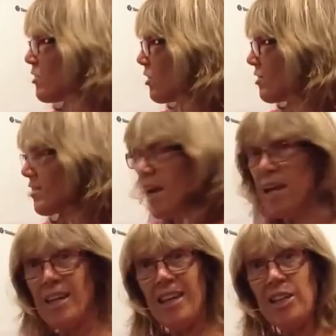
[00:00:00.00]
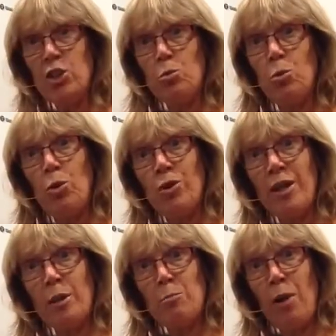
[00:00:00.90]
just take each word
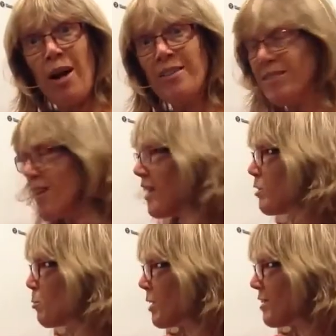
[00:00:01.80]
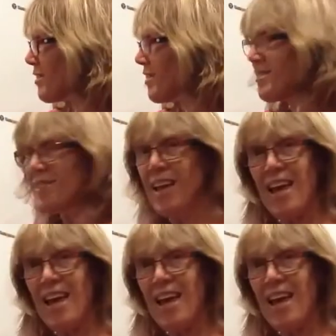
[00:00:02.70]
in bite-sized pieces